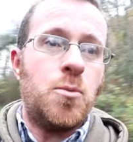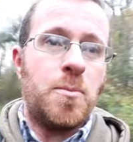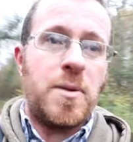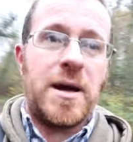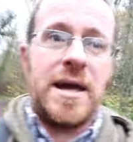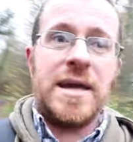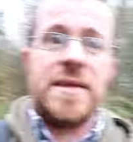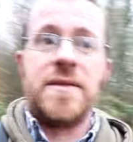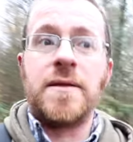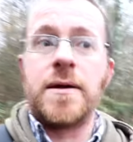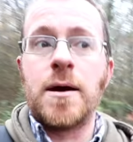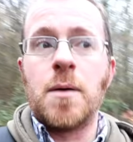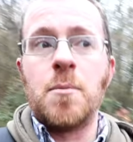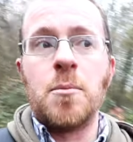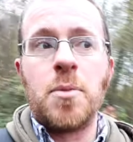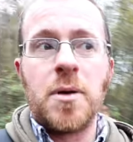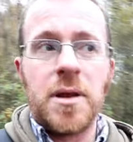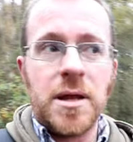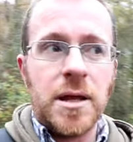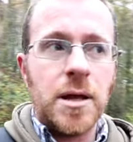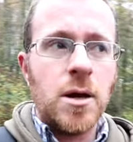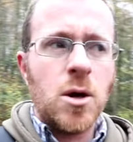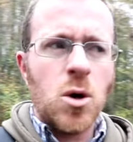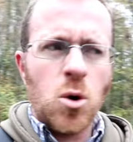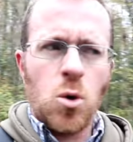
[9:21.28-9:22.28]
paid the
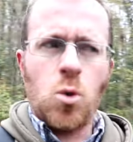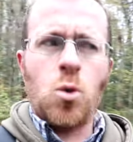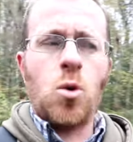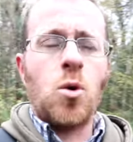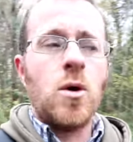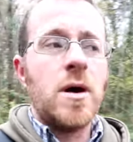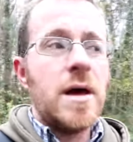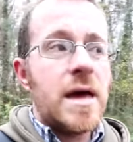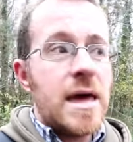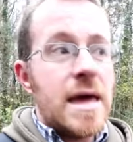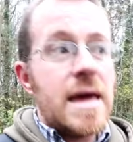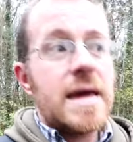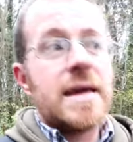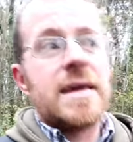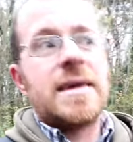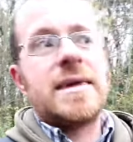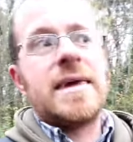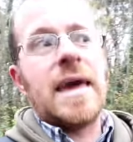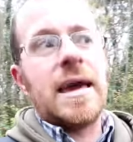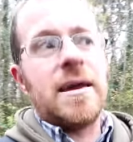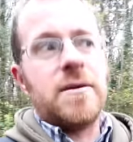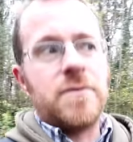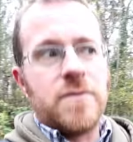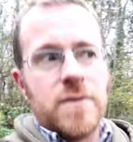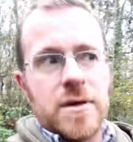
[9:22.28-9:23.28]
company or
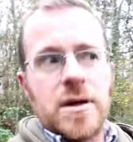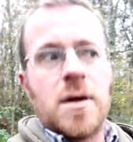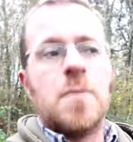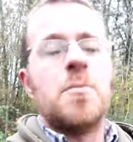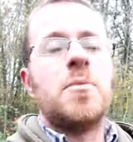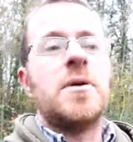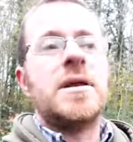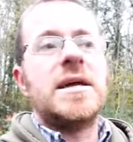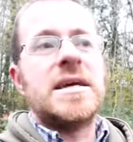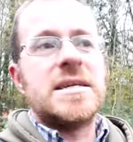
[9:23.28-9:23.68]
gave the company